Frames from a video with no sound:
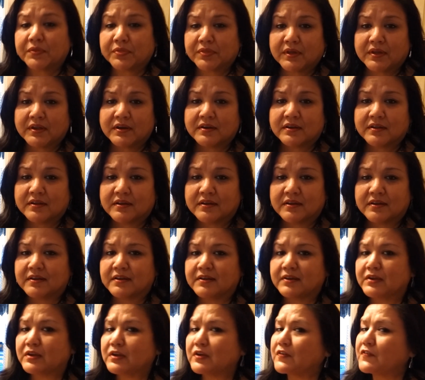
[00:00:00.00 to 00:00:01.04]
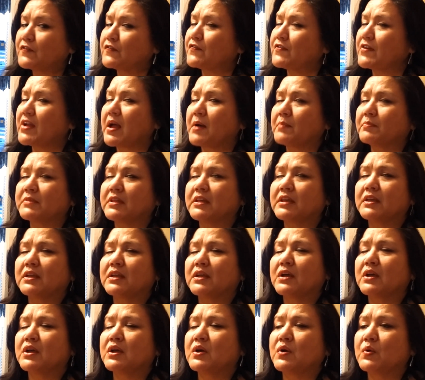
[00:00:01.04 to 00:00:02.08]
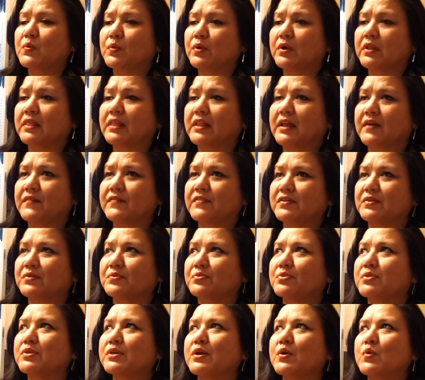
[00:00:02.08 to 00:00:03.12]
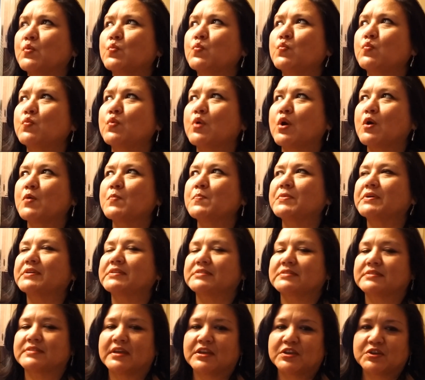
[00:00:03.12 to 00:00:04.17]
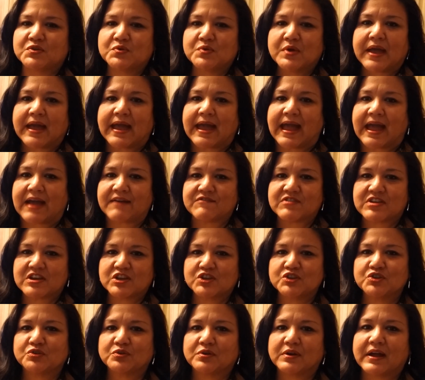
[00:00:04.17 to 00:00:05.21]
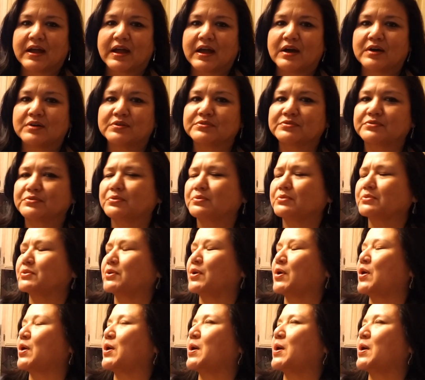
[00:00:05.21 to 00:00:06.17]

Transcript: it. Your family will love you. The aromas that you have in your household are